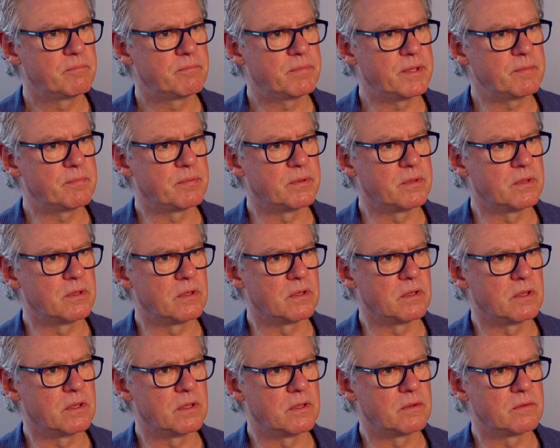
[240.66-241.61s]

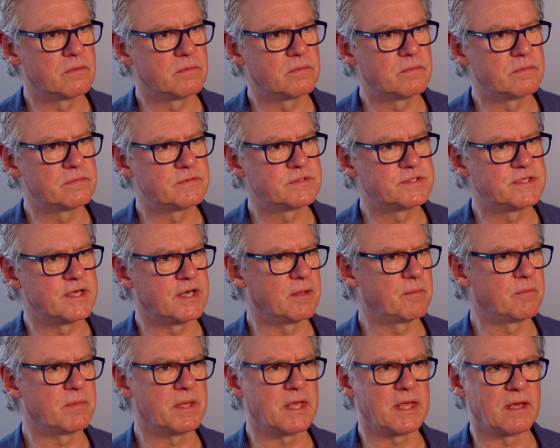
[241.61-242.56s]
People
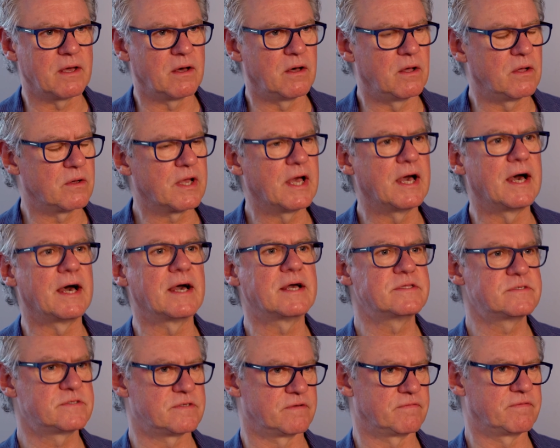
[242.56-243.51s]
tell me all
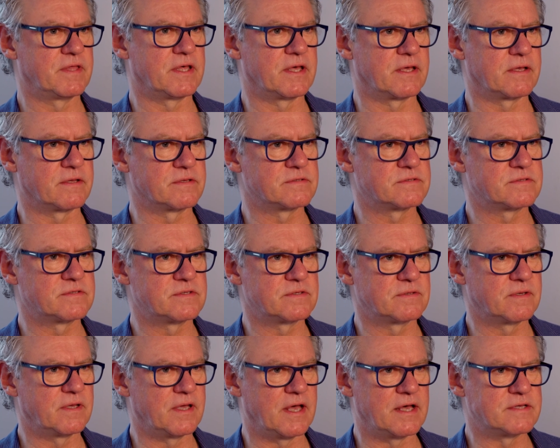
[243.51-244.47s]
kinds of
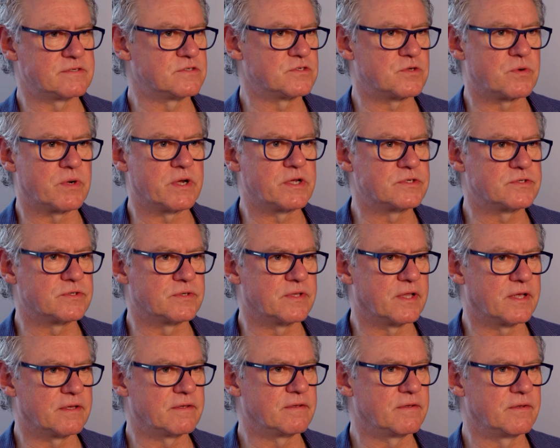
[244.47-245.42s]
things as a stranger
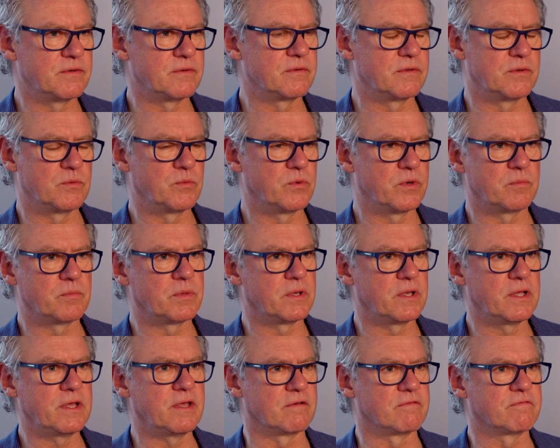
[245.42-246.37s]
that you, you wouldn't
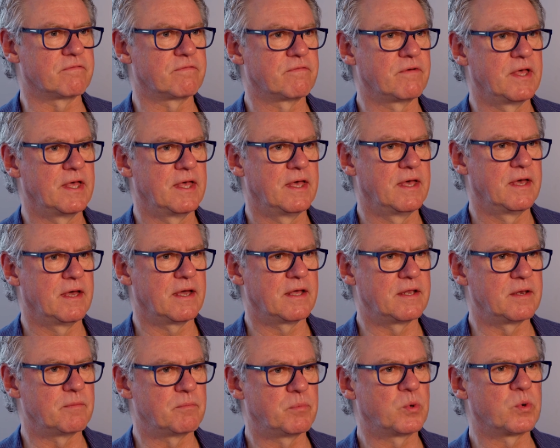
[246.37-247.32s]
believe
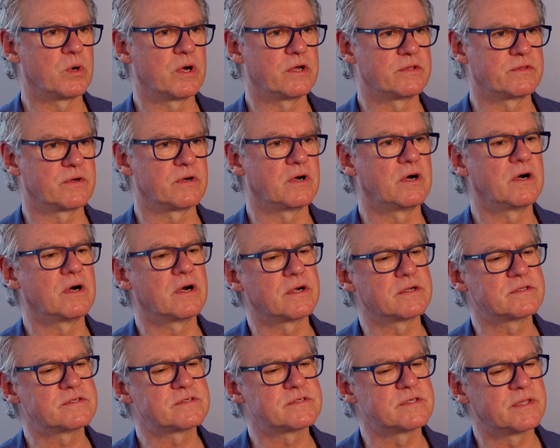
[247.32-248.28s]
and pour out their
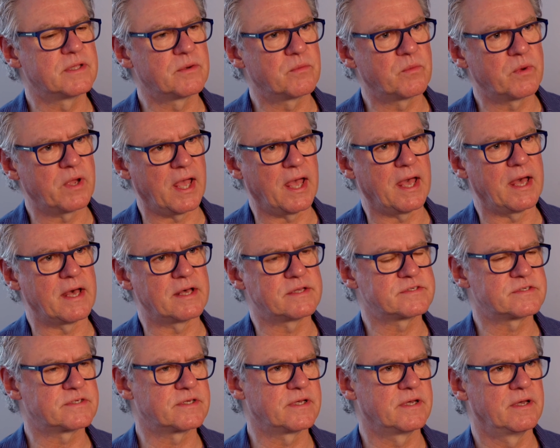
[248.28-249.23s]
hearts. And then we
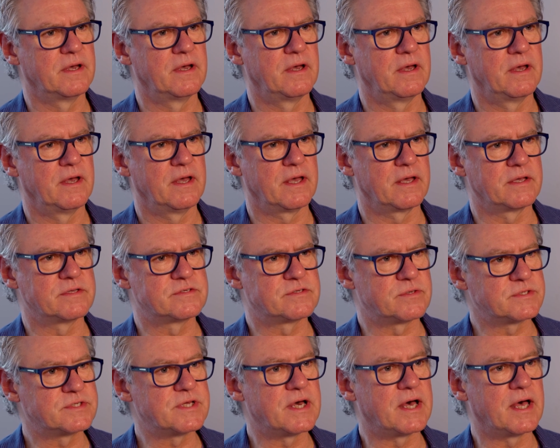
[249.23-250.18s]
ask, is
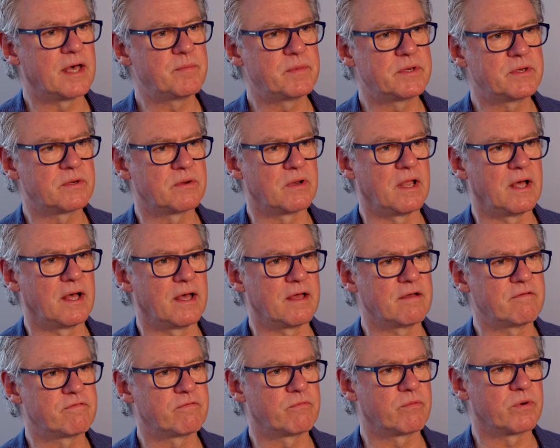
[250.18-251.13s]
there a time in your
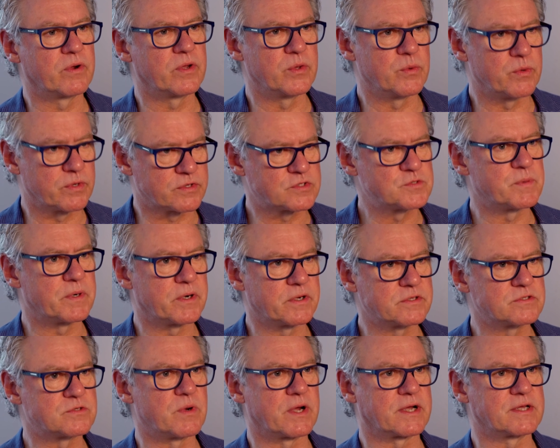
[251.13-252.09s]
life where you
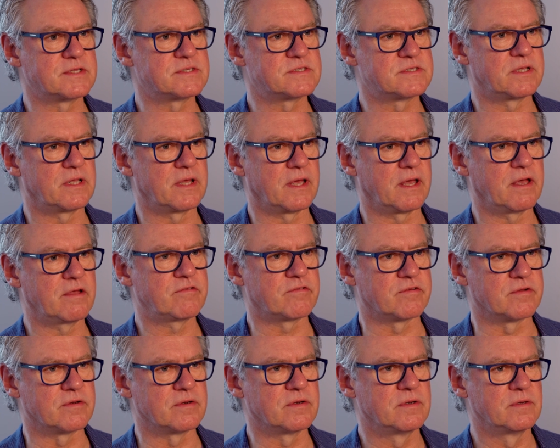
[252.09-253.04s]
experienced
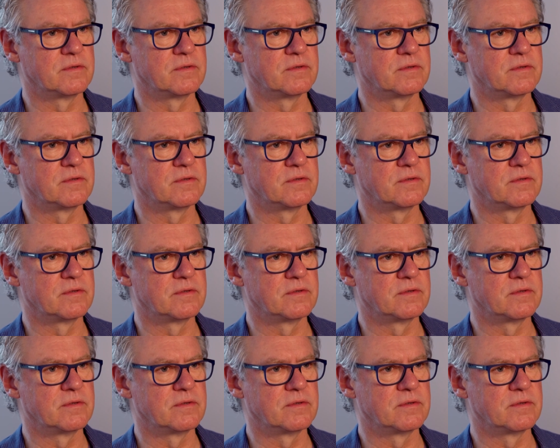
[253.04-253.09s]
reconciliation?